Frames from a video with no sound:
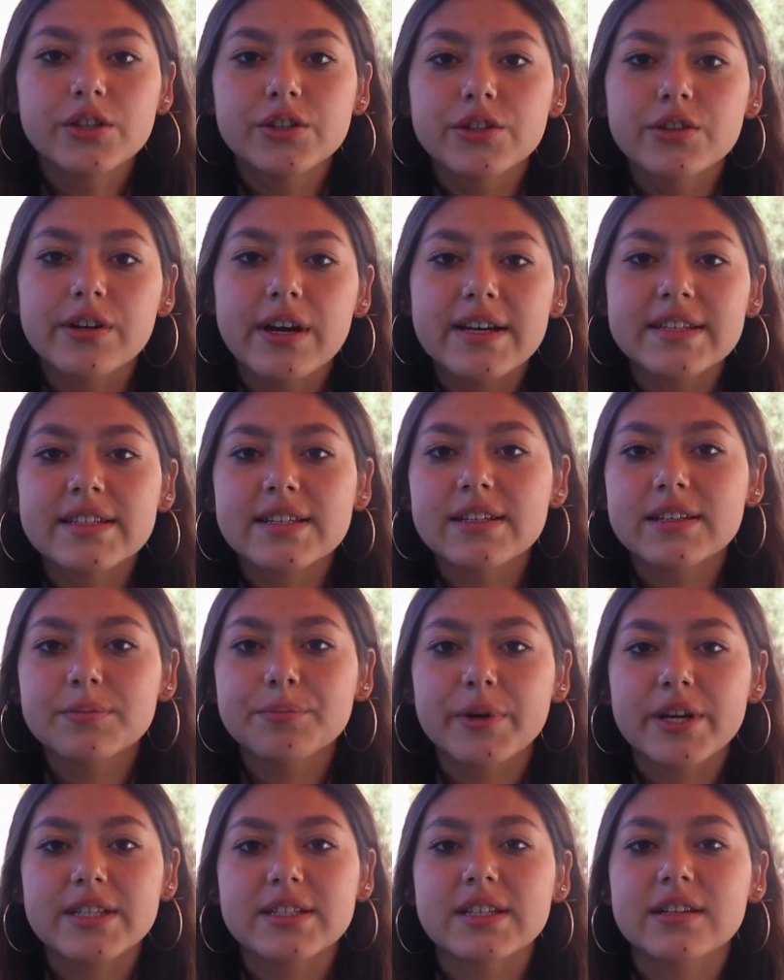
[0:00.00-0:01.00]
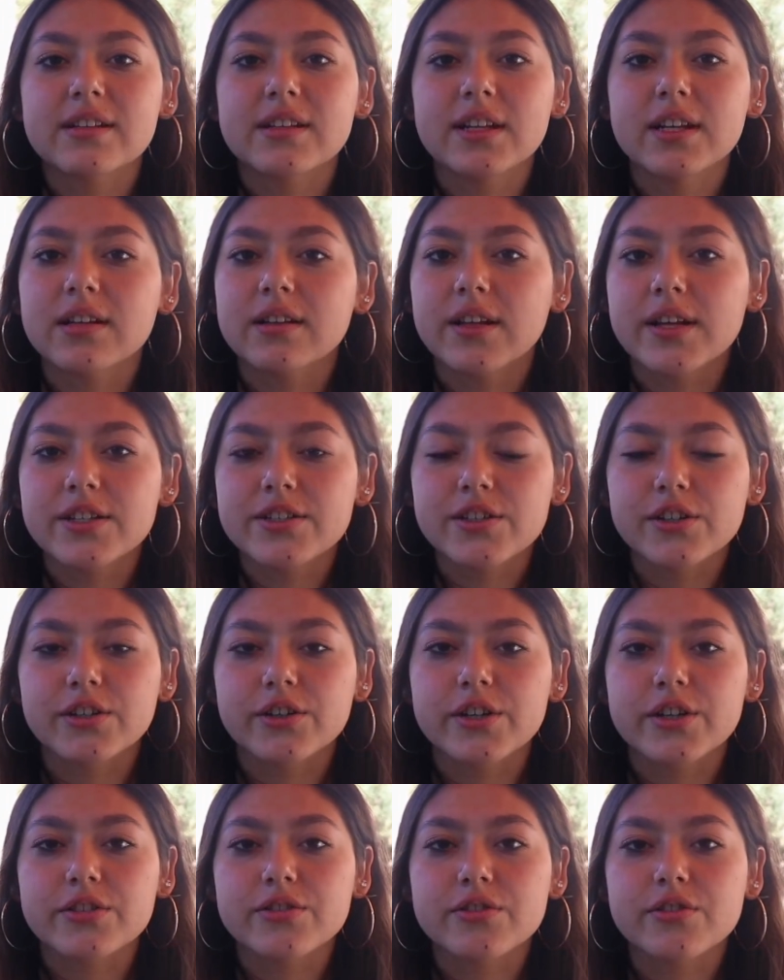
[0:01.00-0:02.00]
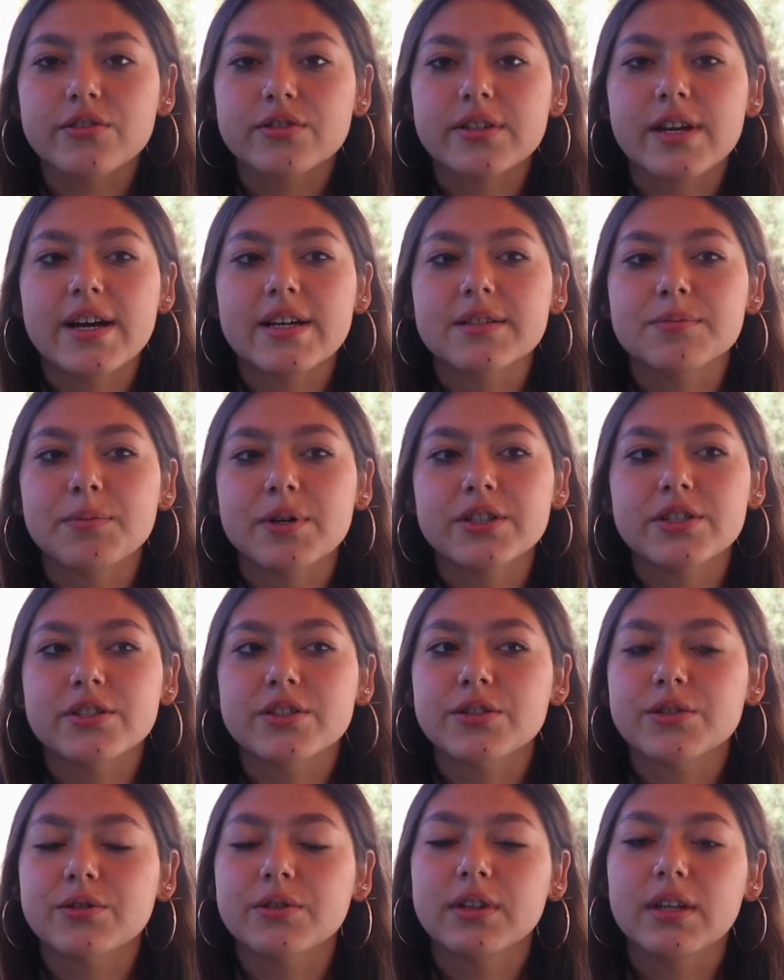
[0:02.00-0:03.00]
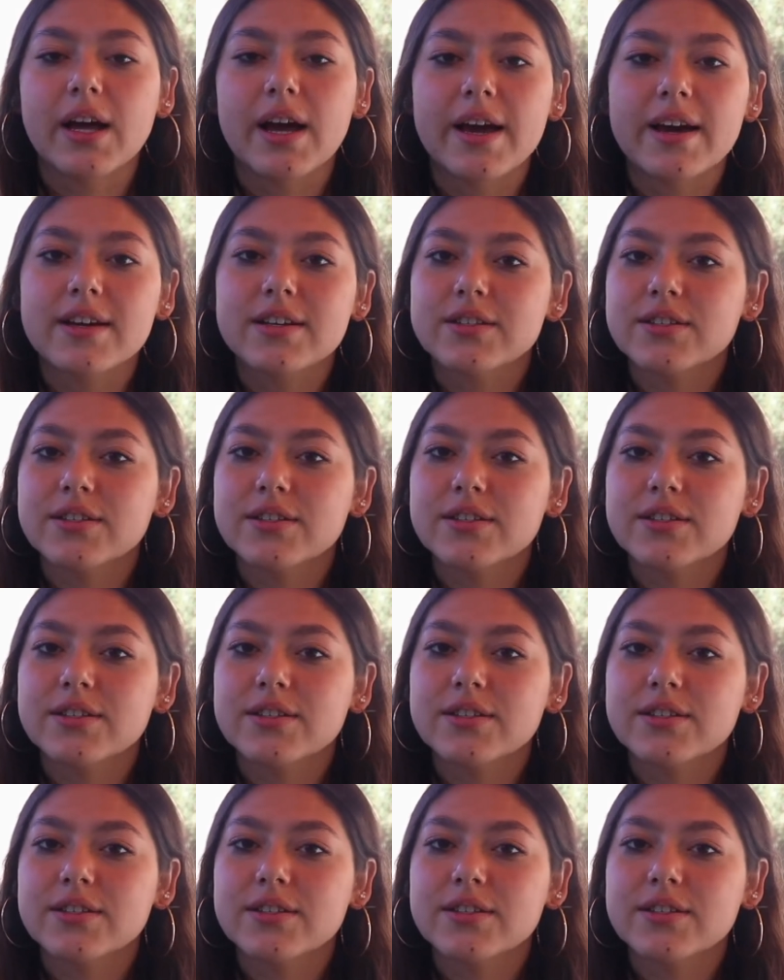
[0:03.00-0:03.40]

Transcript: You guys can basically cleanse your crystals as much as you'd like.